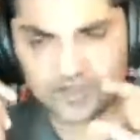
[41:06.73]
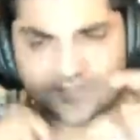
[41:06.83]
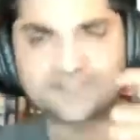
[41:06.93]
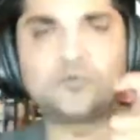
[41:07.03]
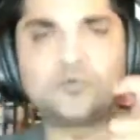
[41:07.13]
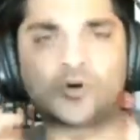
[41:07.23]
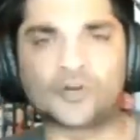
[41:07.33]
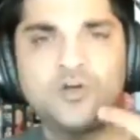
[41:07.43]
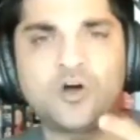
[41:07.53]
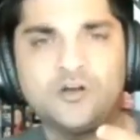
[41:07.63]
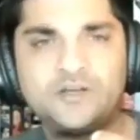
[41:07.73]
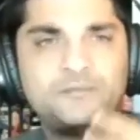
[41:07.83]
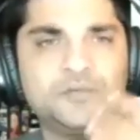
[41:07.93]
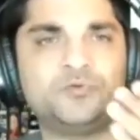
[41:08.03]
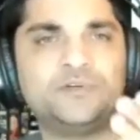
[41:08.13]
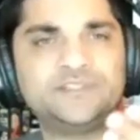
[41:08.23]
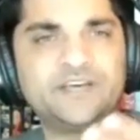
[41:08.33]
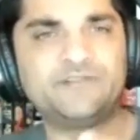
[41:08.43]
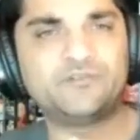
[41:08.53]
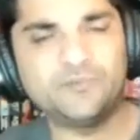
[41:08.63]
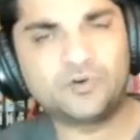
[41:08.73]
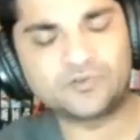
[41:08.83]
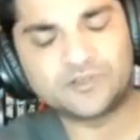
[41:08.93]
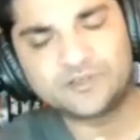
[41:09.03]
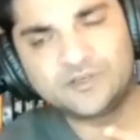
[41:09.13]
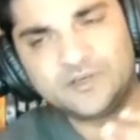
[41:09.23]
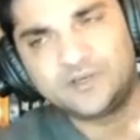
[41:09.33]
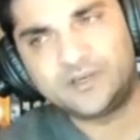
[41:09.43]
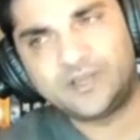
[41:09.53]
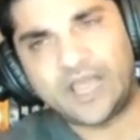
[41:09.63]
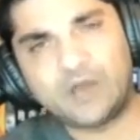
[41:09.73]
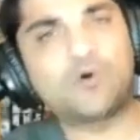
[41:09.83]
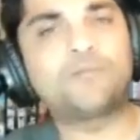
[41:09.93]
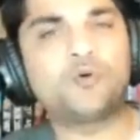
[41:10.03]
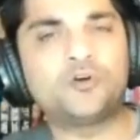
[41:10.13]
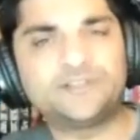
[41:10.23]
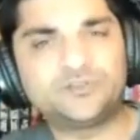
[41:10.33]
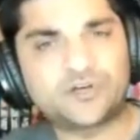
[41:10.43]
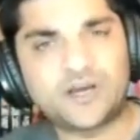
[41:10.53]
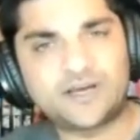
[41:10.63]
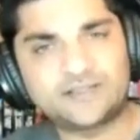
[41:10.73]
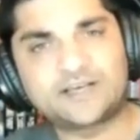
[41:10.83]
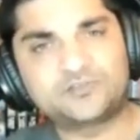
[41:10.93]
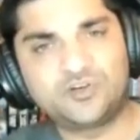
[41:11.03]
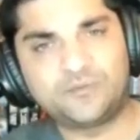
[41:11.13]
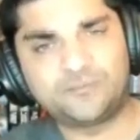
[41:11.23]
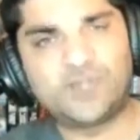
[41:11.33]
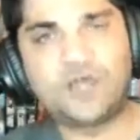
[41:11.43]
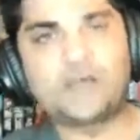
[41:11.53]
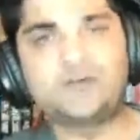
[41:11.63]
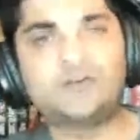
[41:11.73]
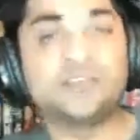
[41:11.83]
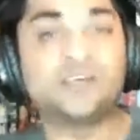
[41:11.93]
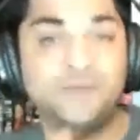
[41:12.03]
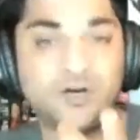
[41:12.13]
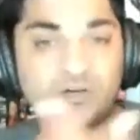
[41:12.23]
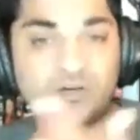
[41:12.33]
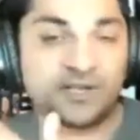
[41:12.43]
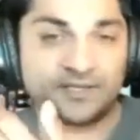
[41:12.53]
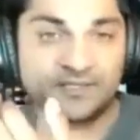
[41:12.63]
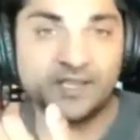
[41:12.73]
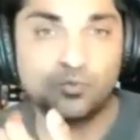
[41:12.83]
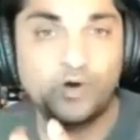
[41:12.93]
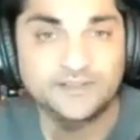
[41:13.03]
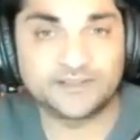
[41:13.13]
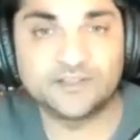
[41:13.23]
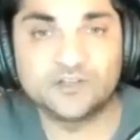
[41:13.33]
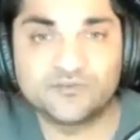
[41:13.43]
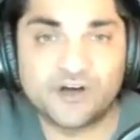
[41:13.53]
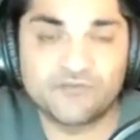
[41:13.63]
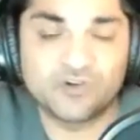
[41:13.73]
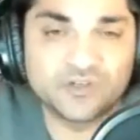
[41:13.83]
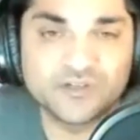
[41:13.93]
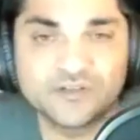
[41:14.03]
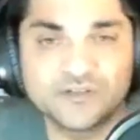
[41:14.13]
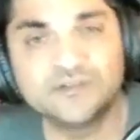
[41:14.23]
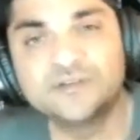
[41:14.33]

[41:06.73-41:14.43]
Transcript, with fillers: you're still working on it, you and David remotely. At what point did you guys actually apply or think about applying to like YC or 500?